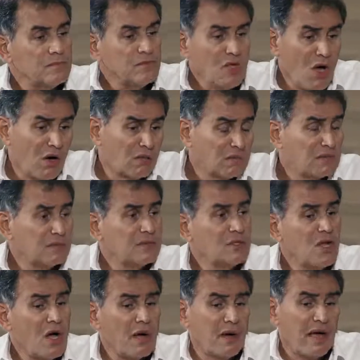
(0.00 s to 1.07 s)
No,
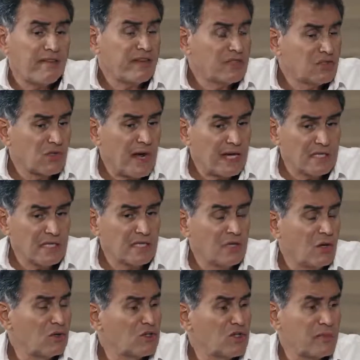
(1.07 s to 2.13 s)
I haven't tried it
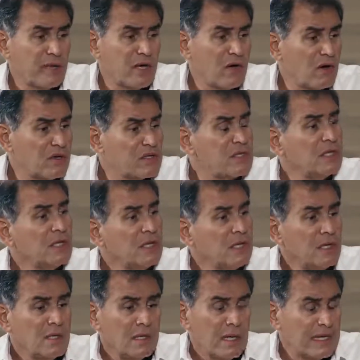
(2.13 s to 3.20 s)
also because,
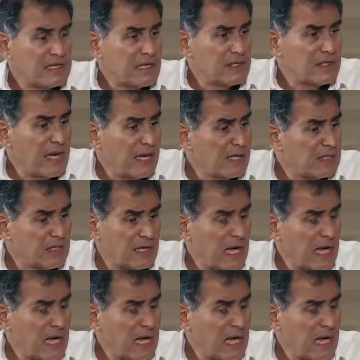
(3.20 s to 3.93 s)
as I said,